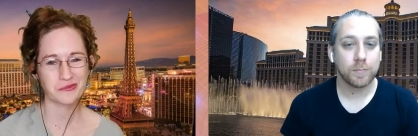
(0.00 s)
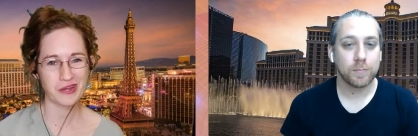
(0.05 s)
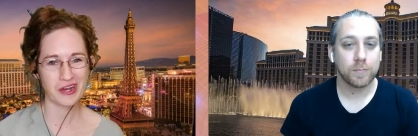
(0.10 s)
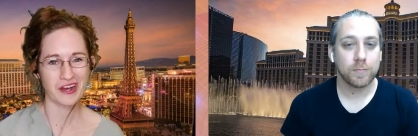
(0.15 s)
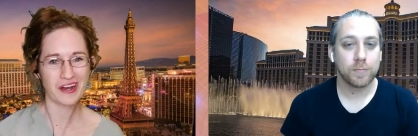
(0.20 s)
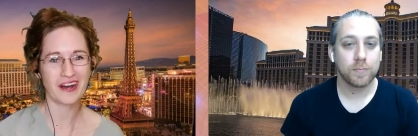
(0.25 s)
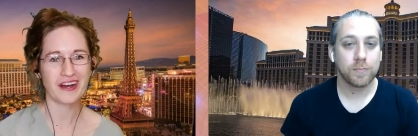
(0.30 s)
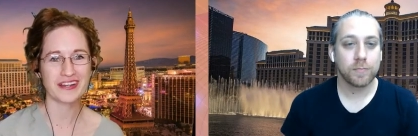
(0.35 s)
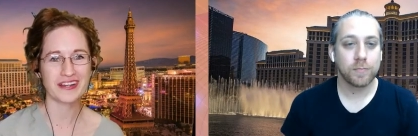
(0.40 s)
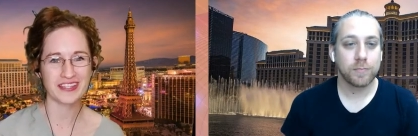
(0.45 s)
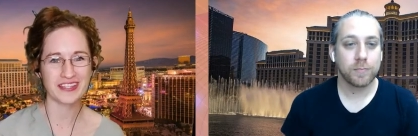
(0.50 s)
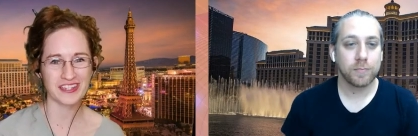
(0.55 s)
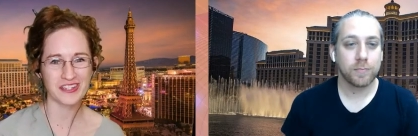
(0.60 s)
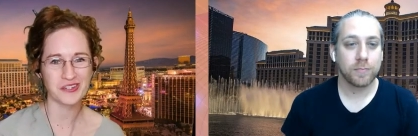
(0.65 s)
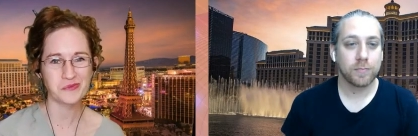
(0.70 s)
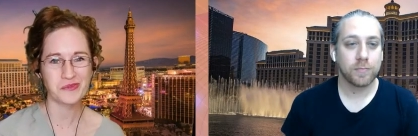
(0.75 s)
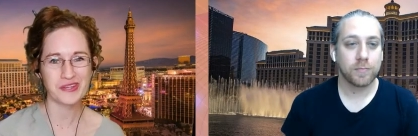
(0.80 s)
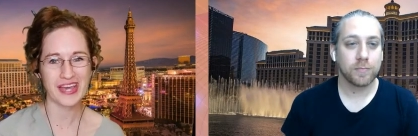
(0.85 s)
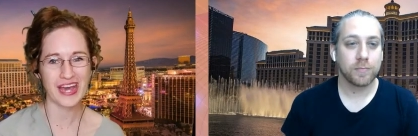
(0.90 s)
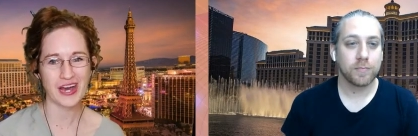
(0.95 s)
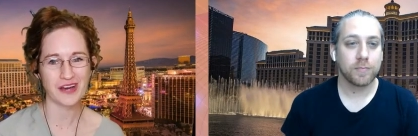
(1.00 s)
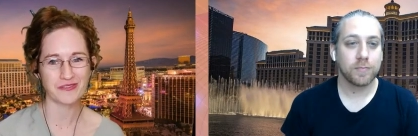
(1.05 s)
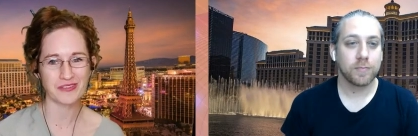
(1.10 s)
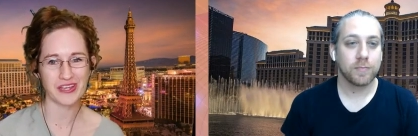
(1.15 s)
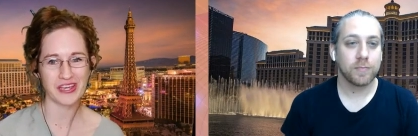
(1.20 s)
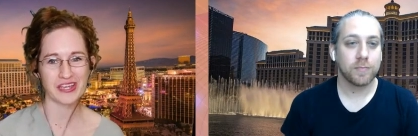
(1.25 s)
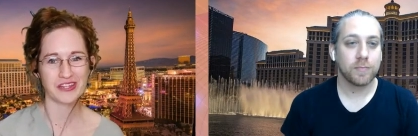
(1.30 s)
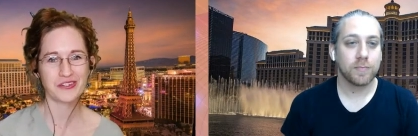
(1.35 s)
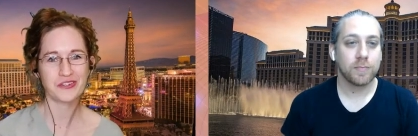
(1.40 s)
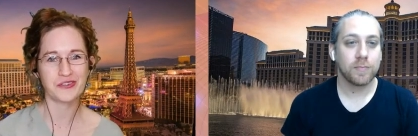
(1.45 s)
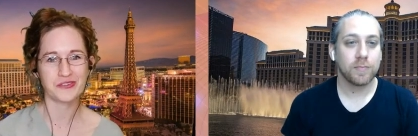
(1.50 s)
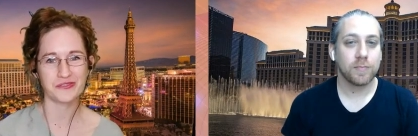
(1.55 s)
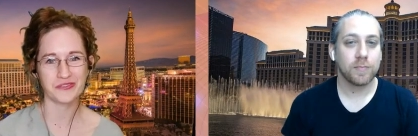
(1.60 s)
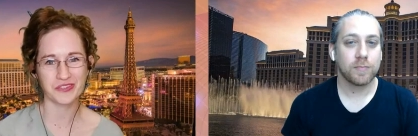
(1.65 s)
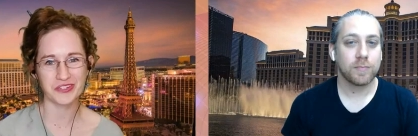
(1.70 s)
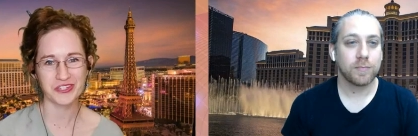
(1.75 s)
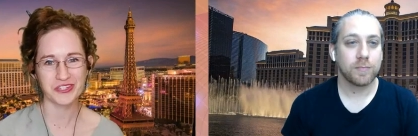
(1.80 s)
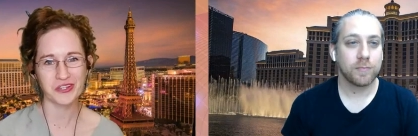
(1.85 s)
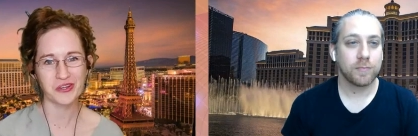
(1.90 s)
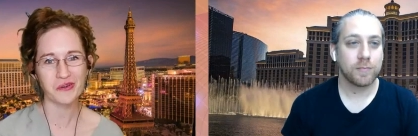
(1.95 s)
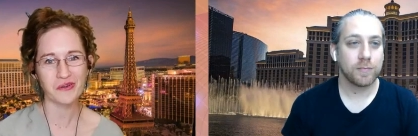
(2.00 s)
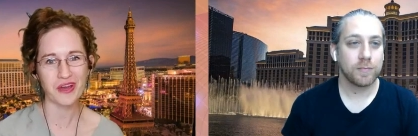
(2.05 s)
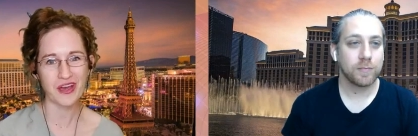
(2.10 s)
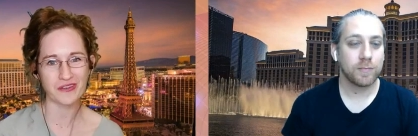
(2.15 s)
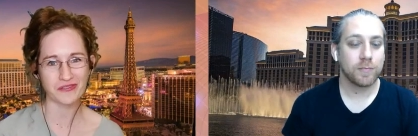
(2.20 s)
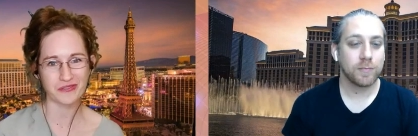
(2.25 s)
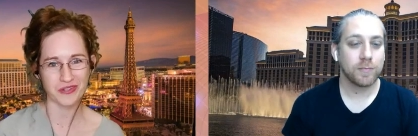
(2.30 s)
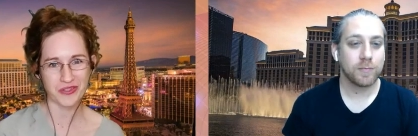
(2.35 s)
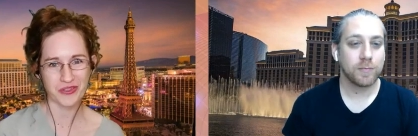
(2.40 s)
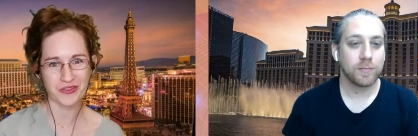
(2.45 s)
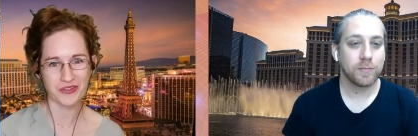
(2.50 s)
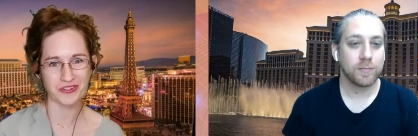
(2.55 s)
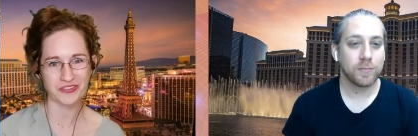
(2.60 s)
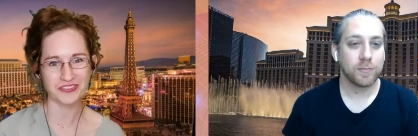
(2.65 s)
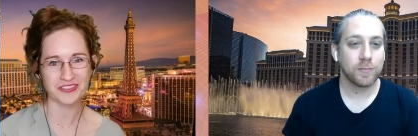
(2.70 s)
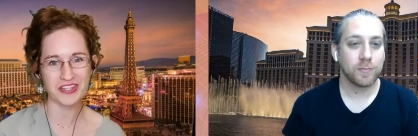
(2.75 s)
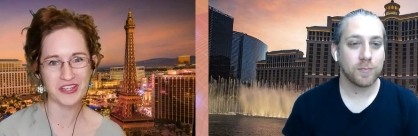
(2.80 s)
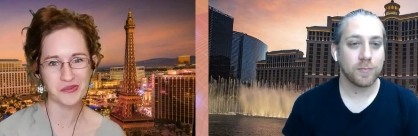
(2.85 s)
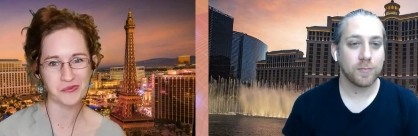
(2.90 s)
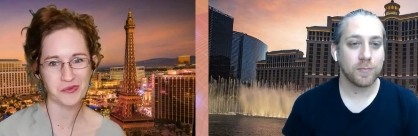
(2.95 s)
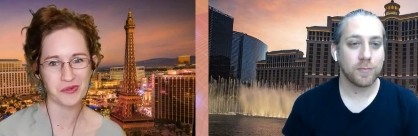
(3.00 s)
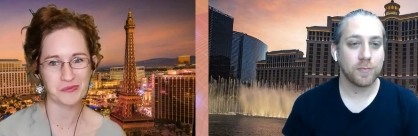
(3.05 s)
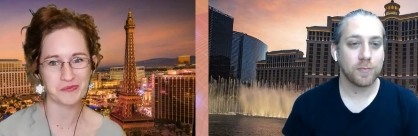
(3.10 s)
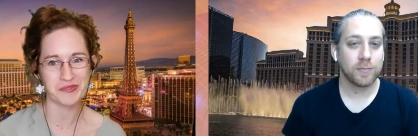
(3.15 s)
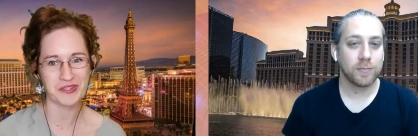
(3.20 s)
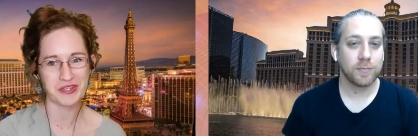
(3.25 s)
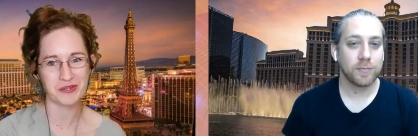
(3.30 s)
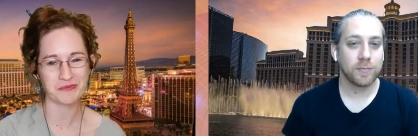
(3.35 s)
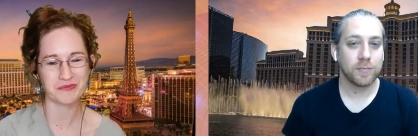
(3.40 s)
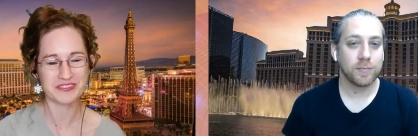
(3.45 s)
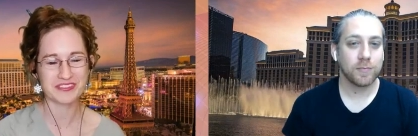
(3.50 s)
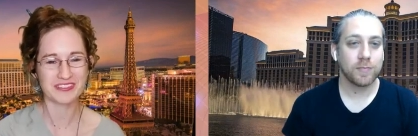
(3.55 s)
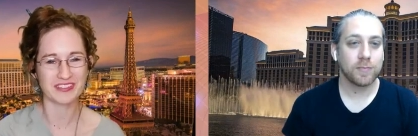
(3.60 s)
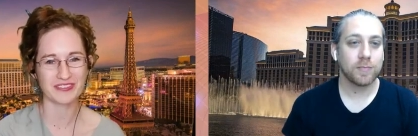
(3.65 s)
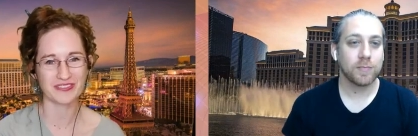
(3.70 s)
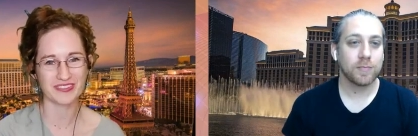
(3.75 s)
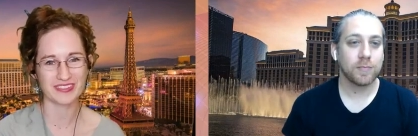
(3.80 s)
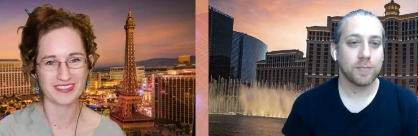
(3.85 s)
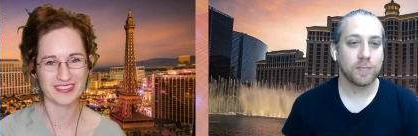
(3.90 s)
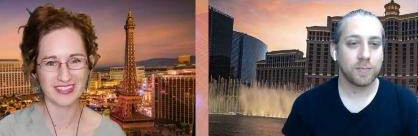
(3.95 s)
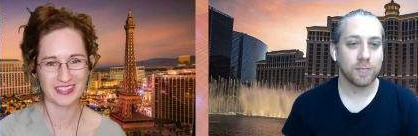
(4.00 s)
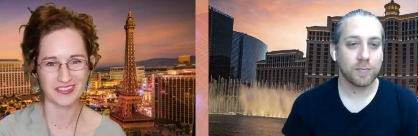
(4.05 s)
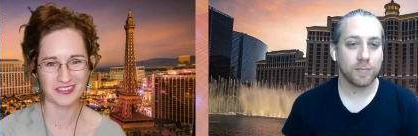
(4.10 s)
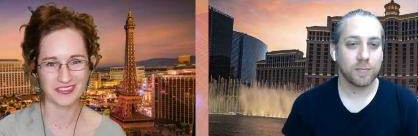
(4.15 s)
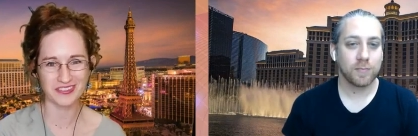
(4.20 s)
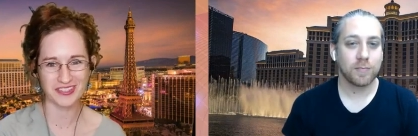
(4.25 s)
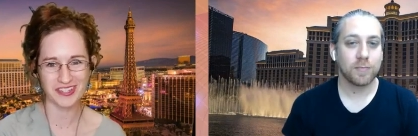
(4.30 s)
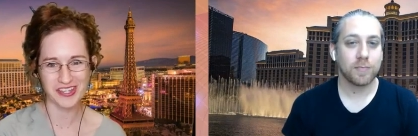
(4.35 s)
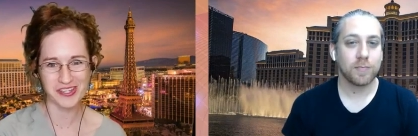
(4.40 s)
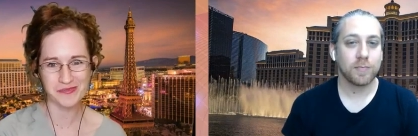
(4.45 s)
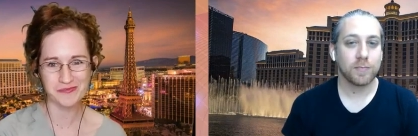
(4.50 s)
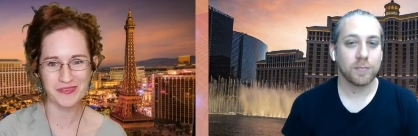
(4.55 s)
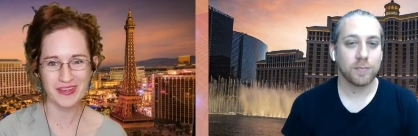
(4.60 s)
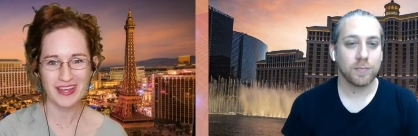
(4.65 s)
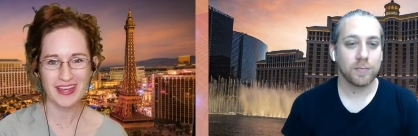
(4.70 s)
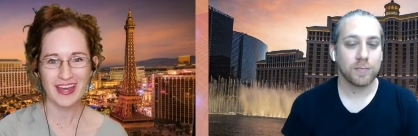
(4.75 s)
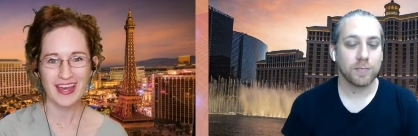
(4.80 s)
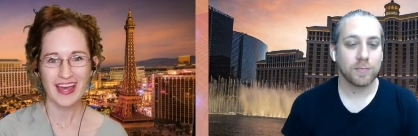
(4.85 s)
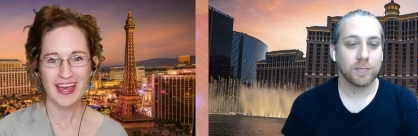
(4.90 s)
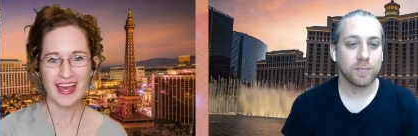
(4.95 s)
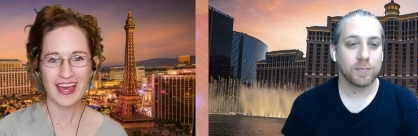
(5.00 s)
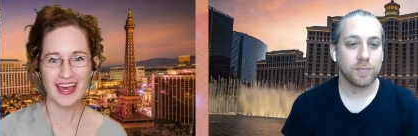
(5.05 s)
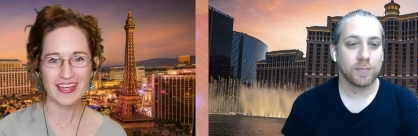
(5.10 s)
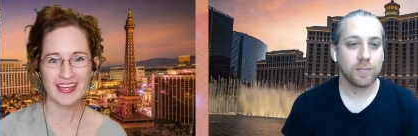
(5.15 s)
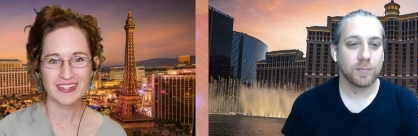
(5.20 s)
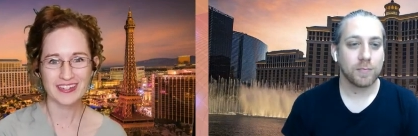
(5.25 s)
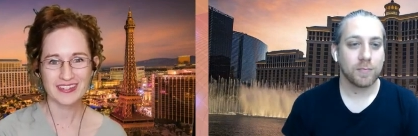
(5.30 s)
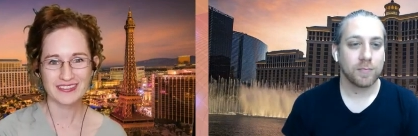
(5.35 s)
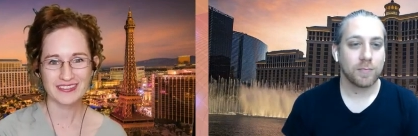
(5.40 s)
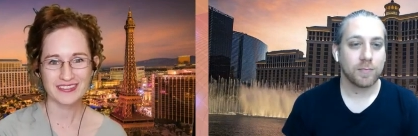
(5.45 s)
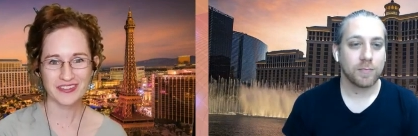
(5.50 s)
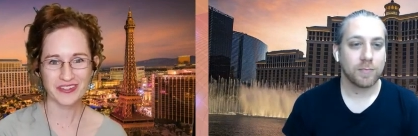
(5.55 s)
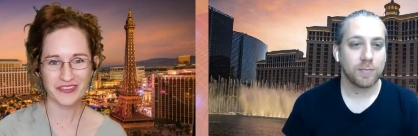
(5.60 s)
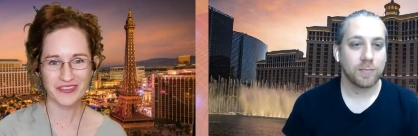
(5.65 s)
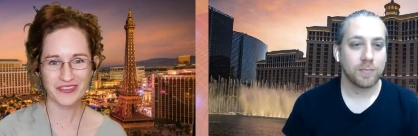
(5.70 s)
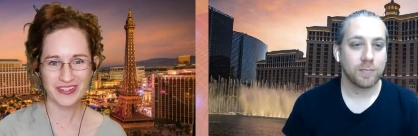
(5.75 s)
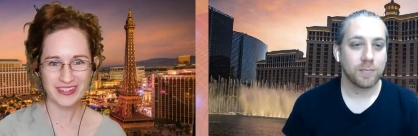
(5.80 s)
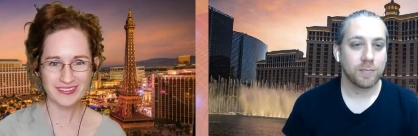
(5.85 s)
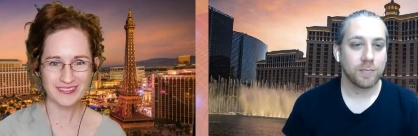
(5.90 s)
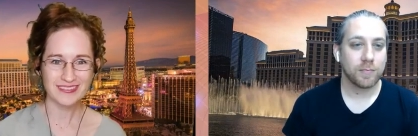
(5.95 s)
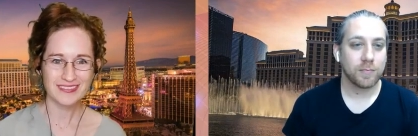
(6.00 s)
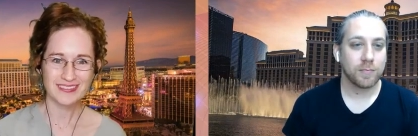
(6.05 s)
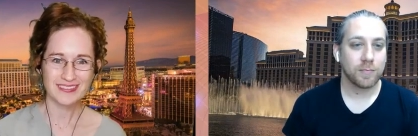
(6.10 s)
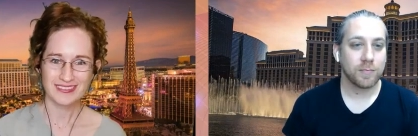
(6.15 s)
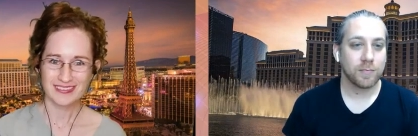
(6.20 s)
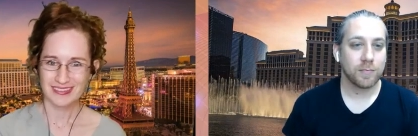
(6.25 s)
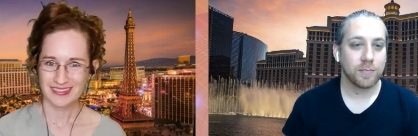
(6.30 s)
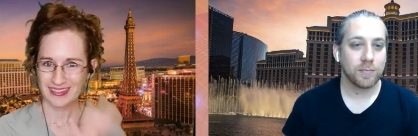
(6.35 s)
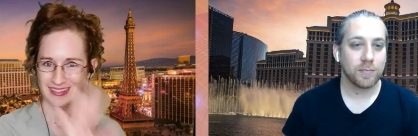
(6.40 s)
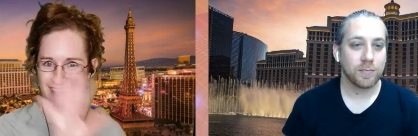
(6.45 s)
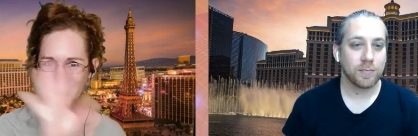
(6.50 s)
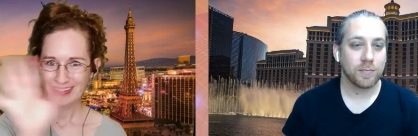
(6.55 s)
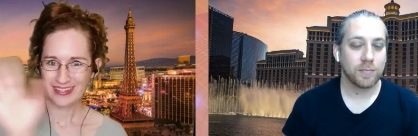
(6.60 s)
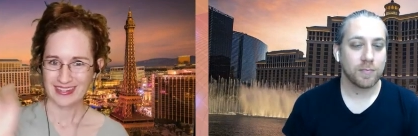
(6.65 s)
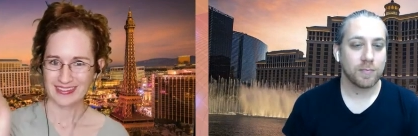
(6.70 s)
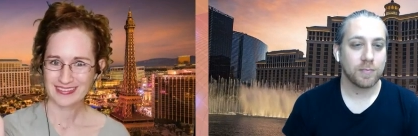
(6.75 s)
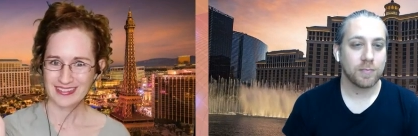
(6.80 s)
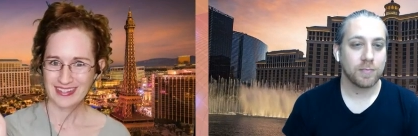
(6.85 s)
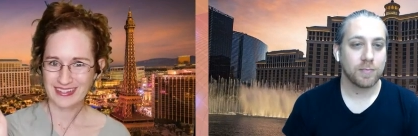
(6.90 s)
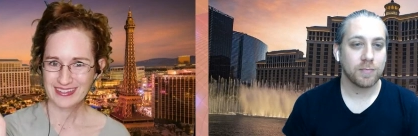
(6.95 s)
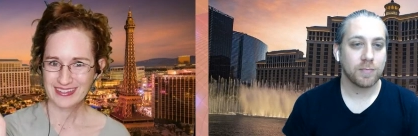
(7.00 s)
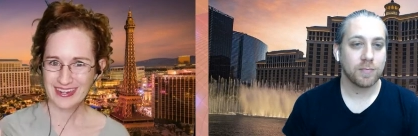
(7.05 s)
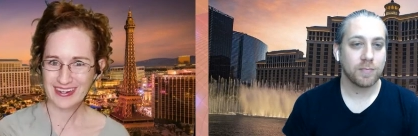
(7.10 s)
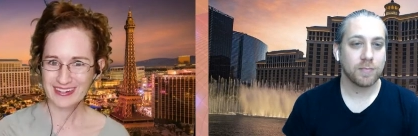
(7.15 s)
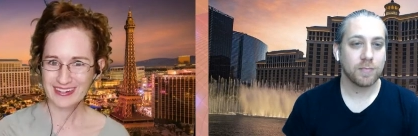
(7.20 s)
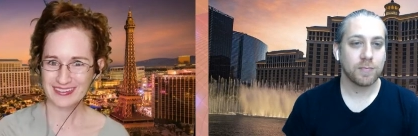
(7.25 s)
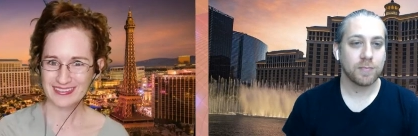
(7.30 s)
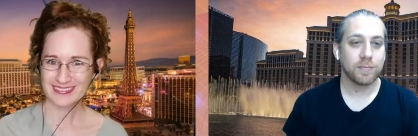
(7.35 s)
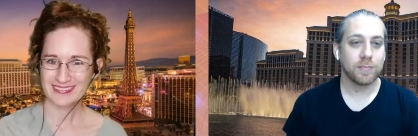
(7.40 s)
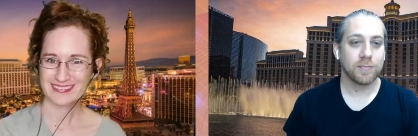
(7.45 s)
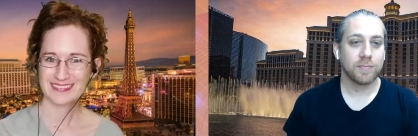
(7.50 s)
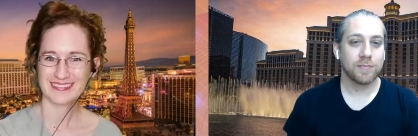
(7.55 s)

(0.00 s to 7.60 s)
Speaker 1: Again, we have a new video every Thursday at 1 p.m. Pacific Standard Time. And until then, take care.